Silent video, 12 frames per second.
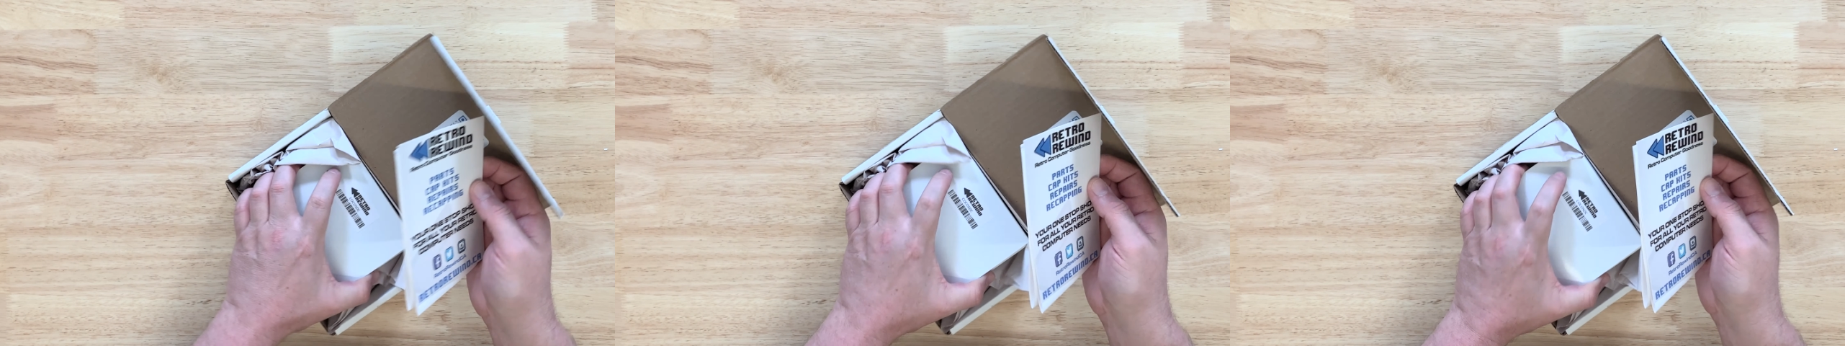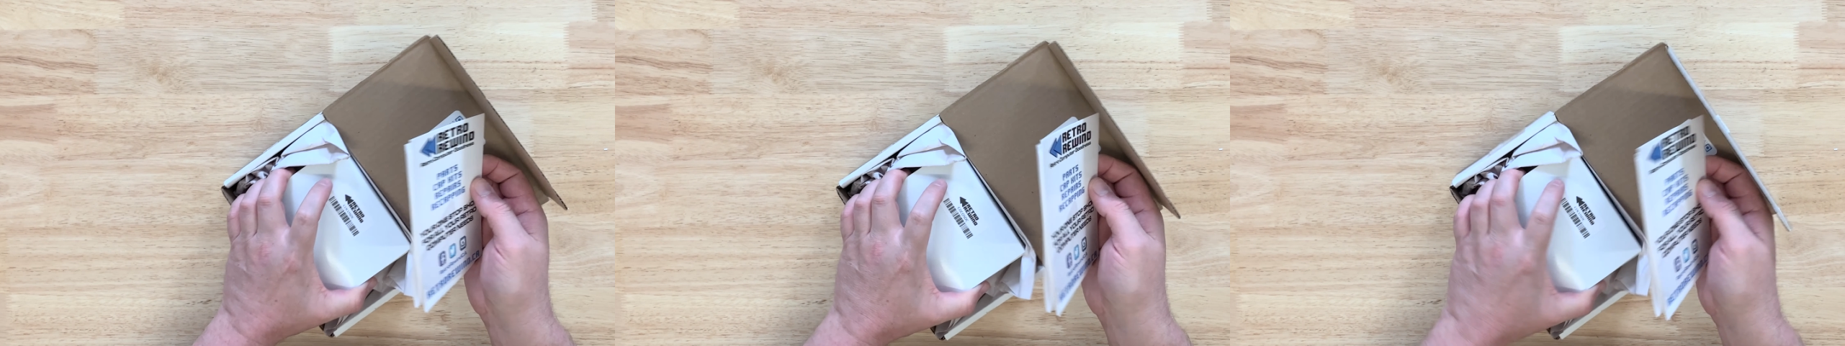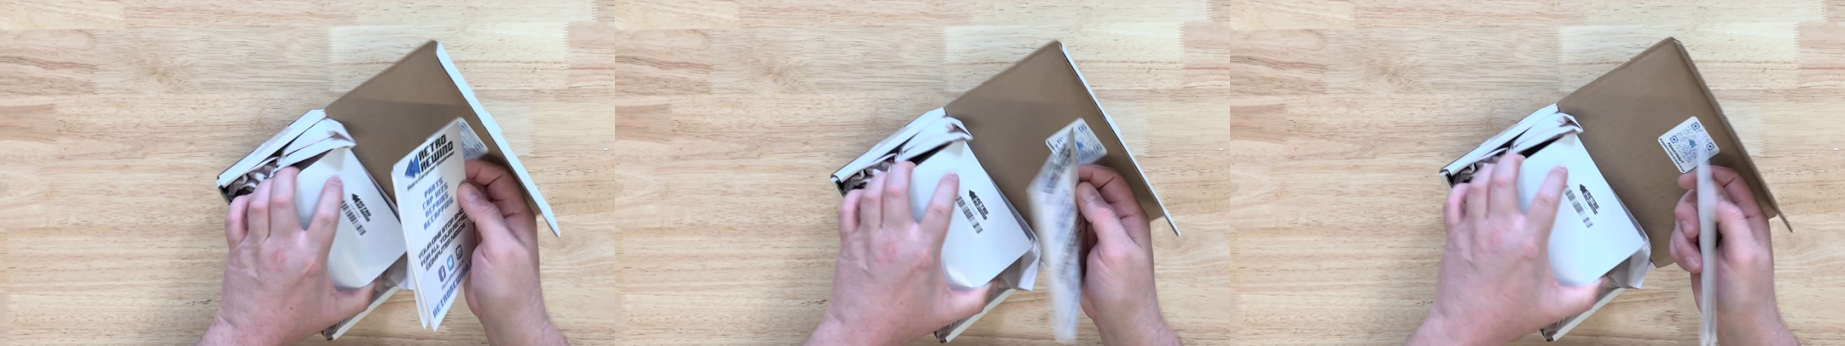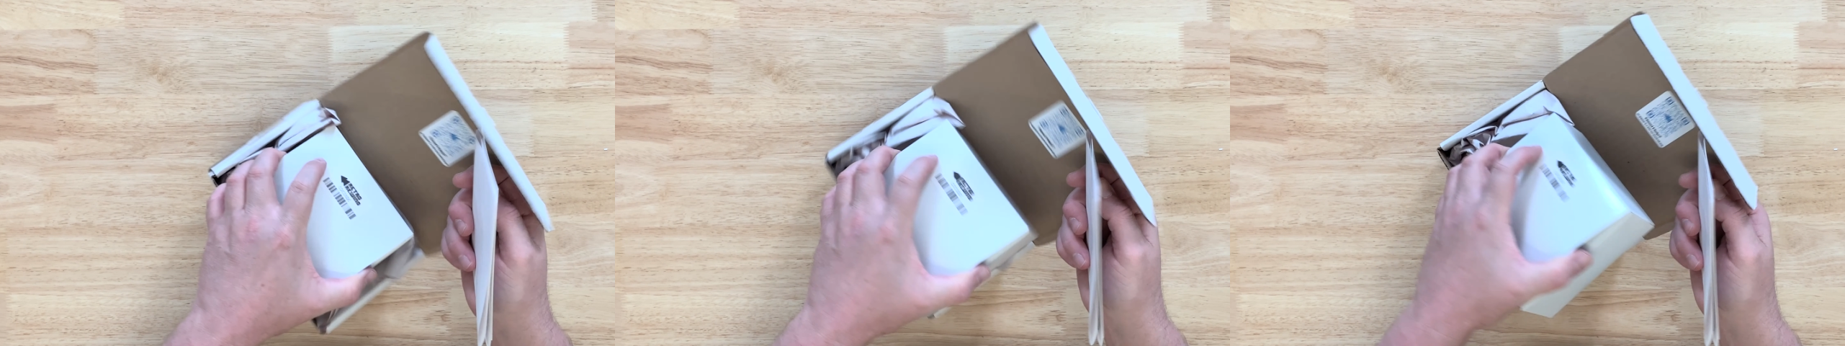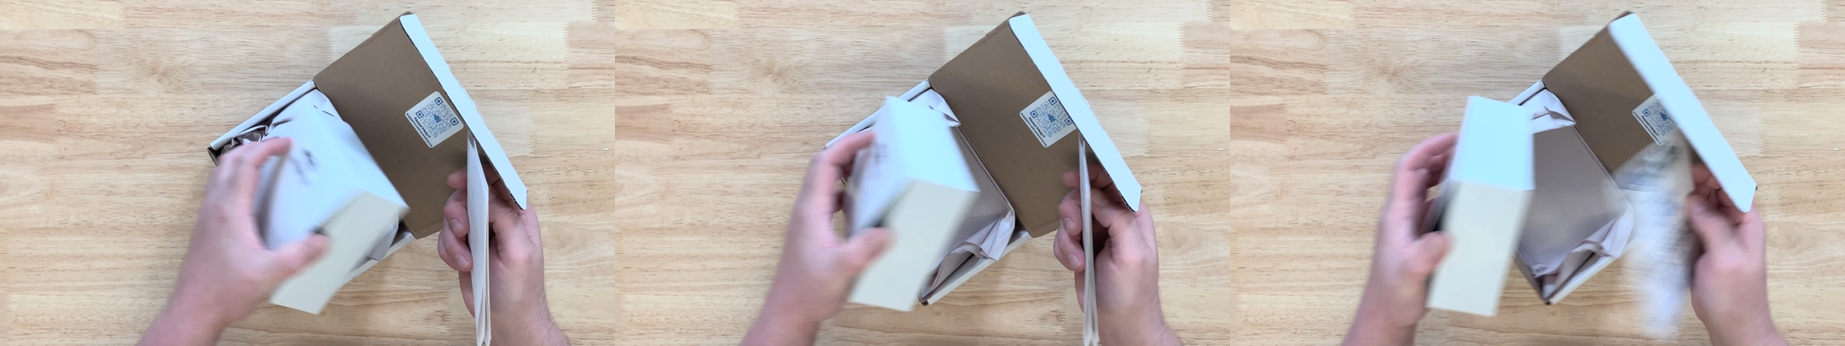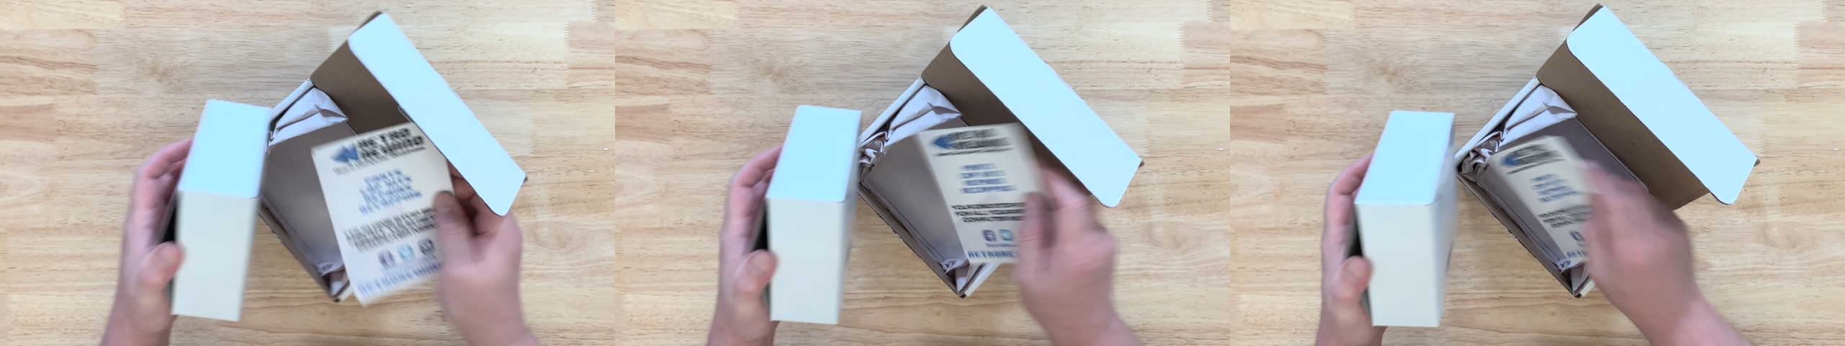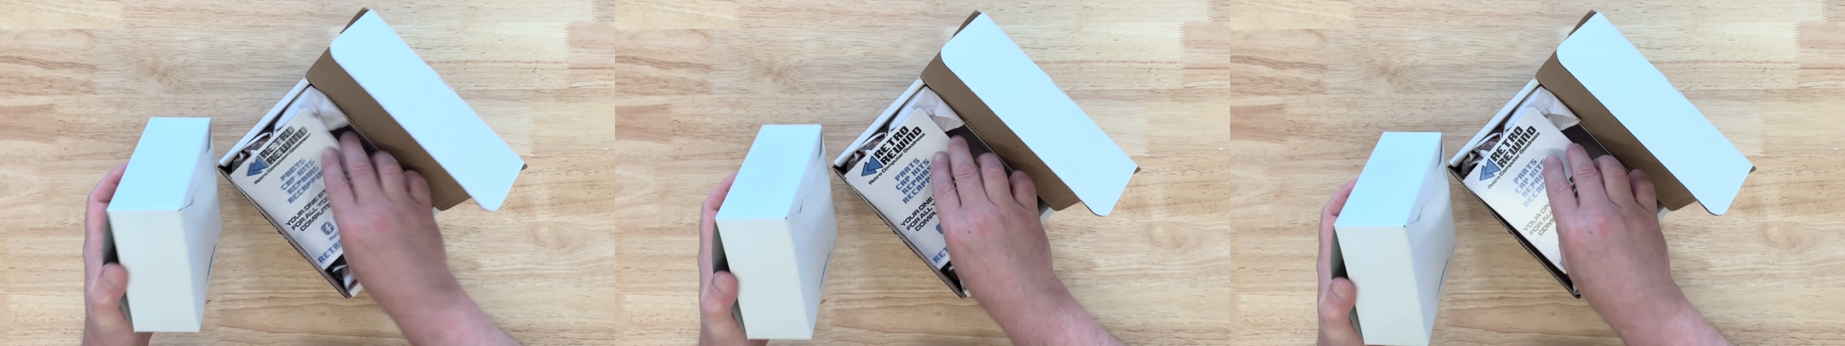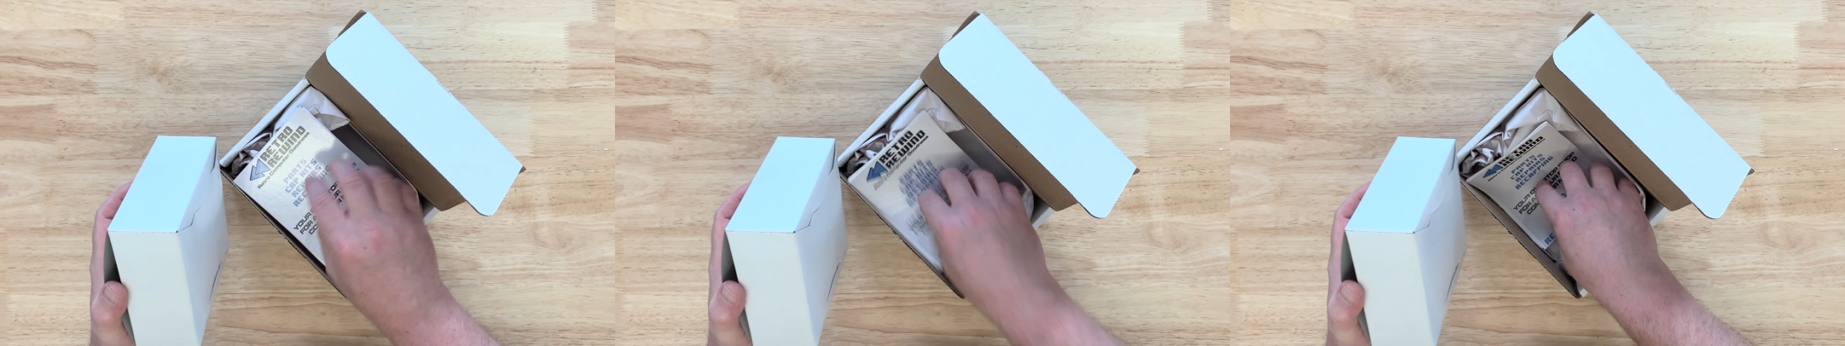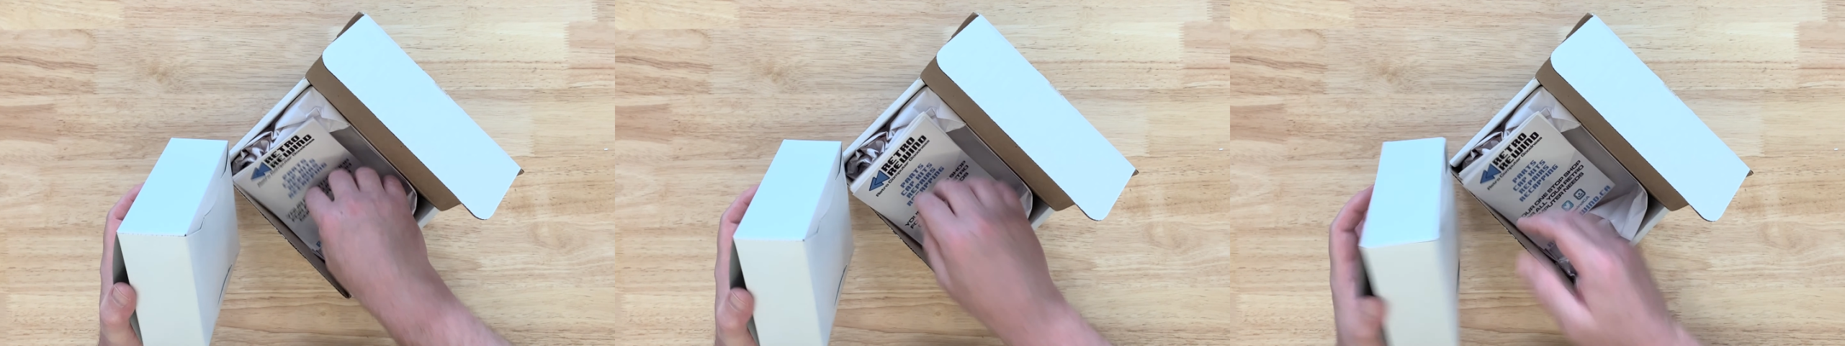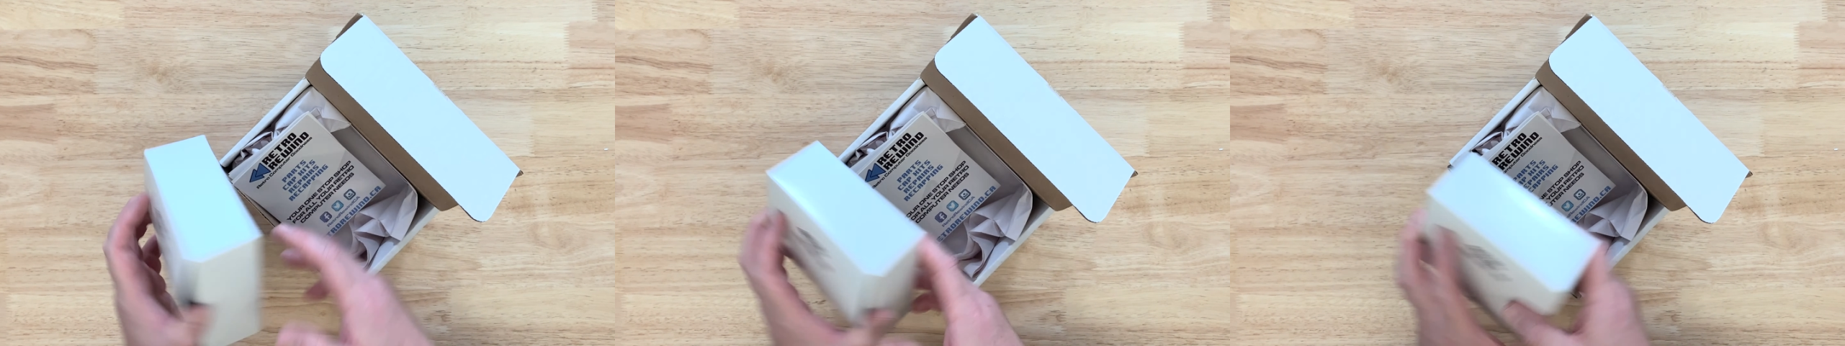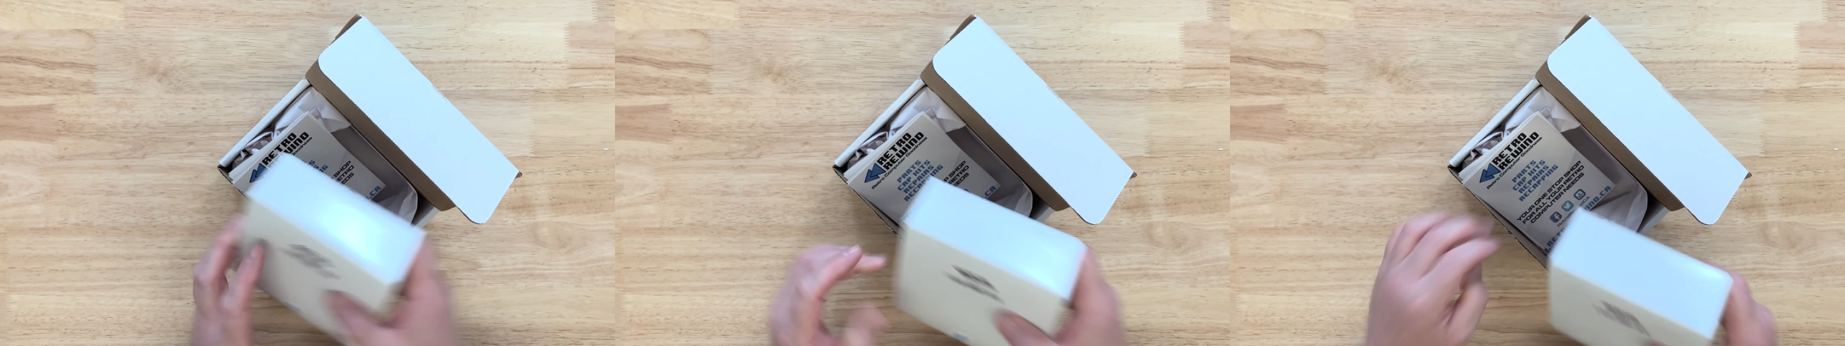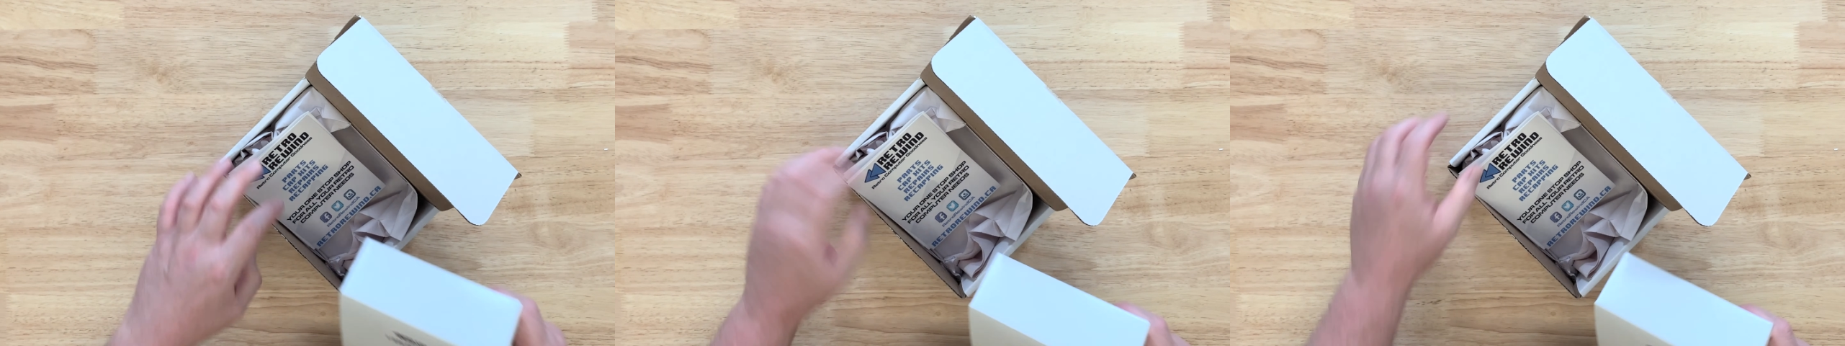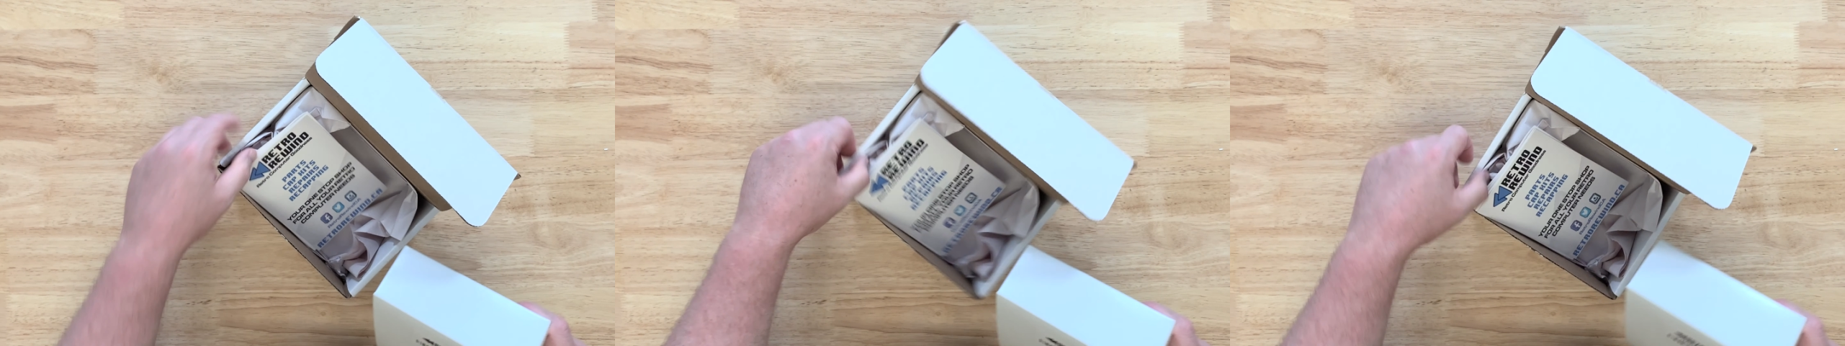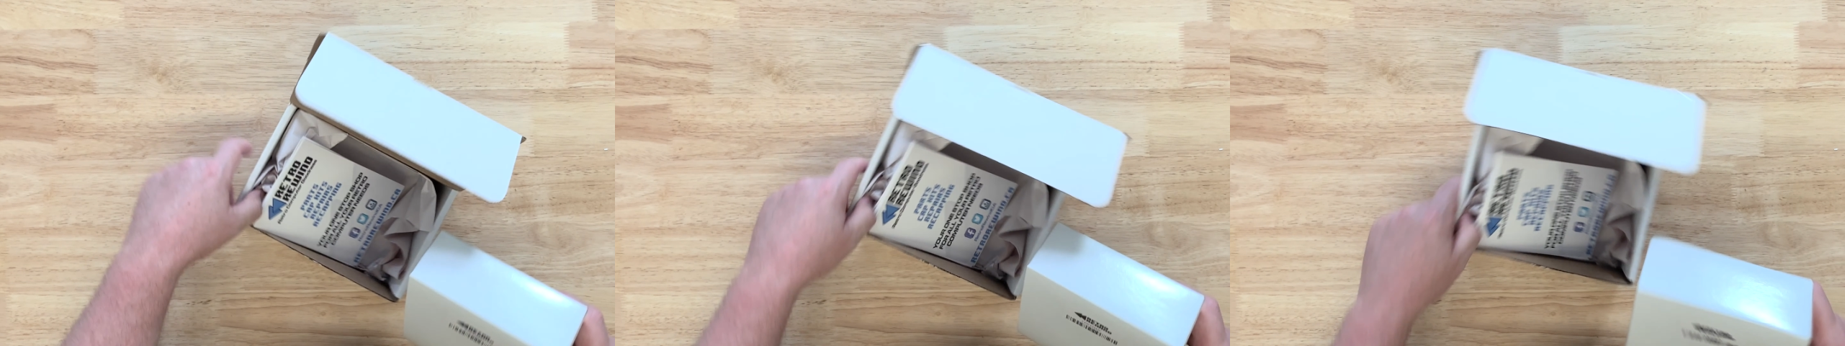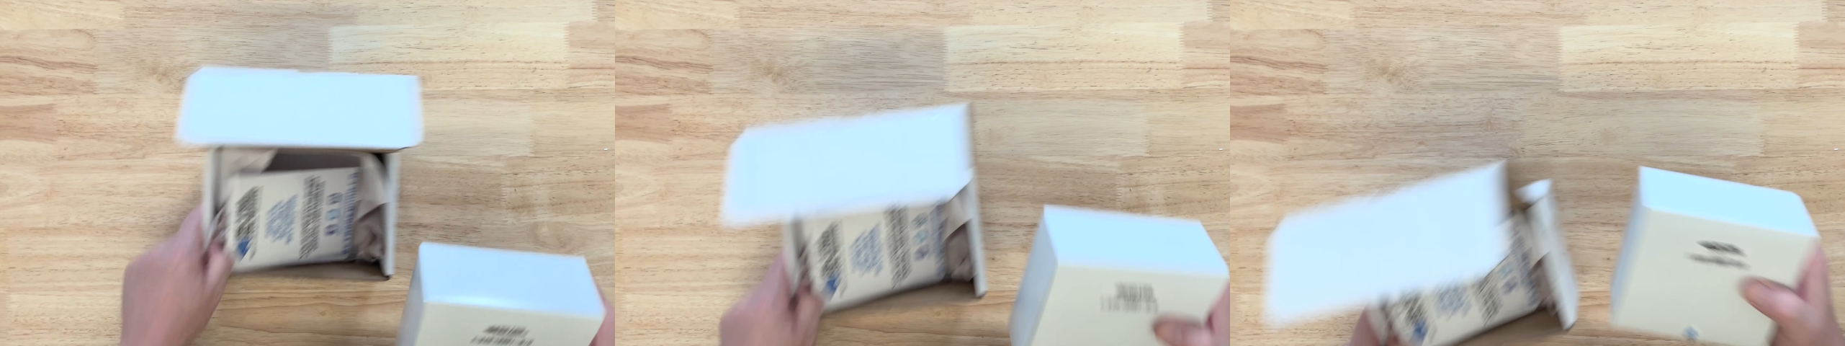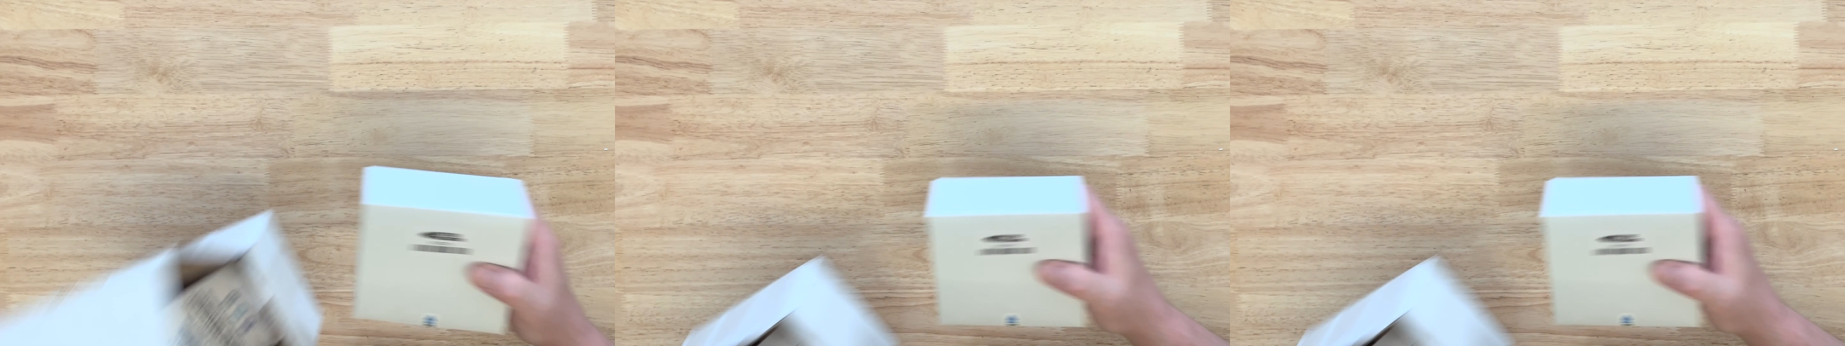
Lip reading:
Nobody's mouth can be seen.